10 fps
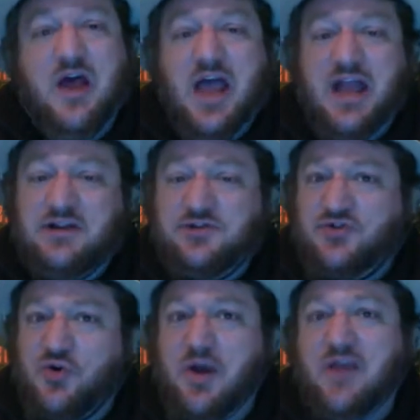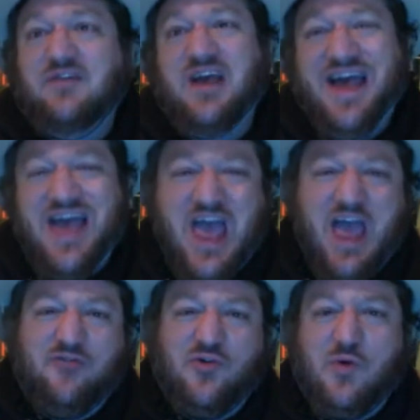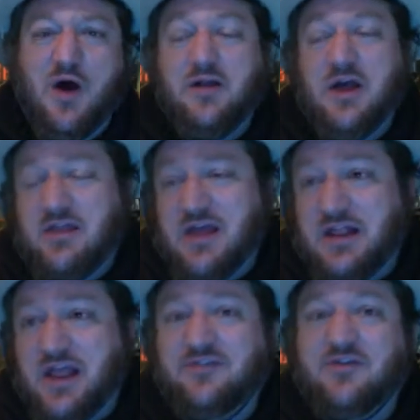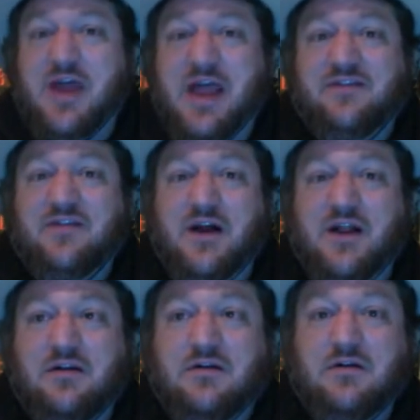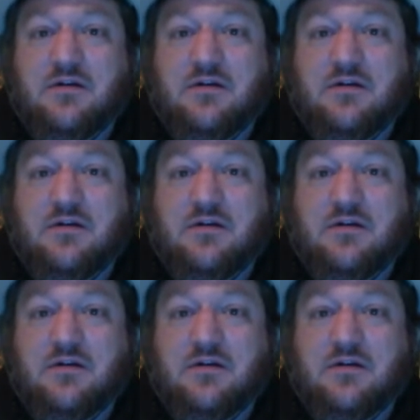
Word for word: and destroys everyone that lays their hands on it.